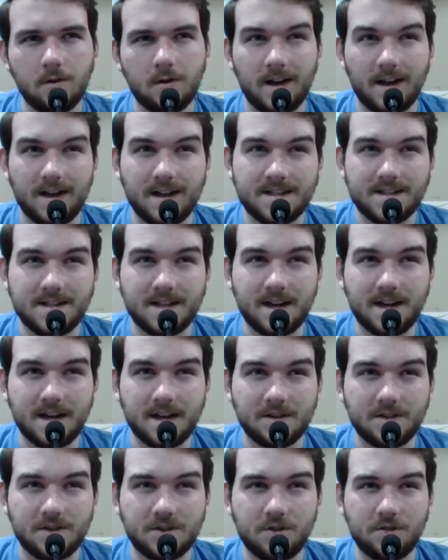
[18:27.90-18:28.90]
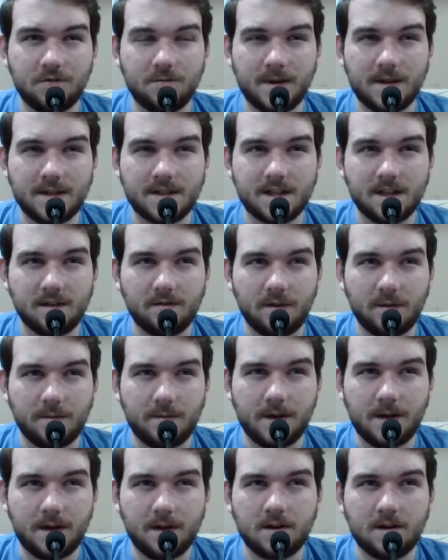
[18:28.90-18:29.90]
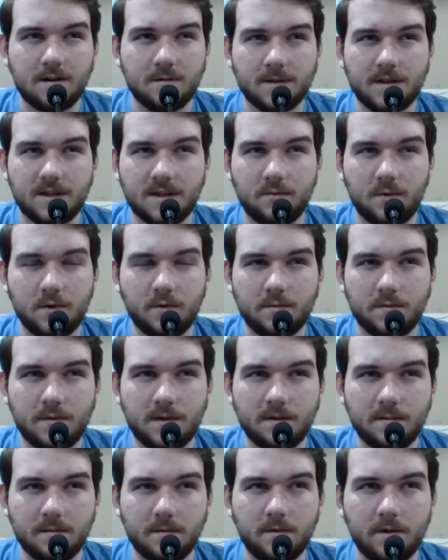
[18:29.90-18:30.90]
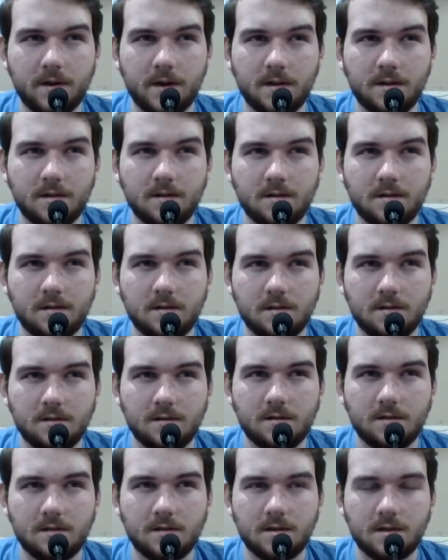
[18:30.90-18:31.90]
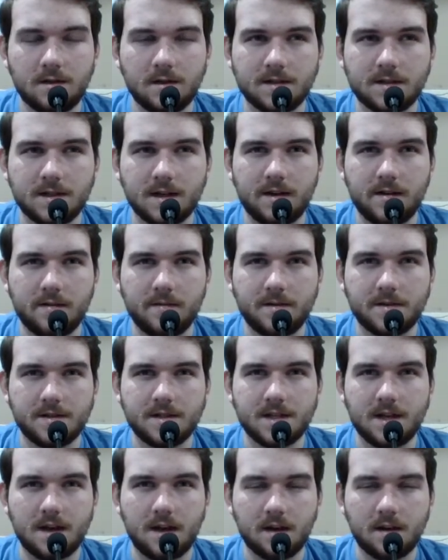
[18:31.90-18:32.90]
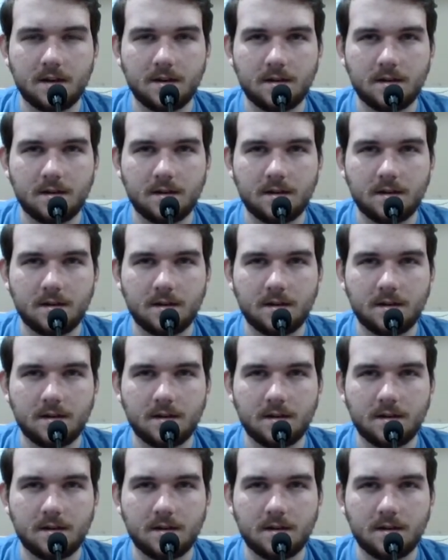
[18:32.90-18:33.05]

guess then I could shoot myself up here, but then what would be the point? Because then I'd be stuck.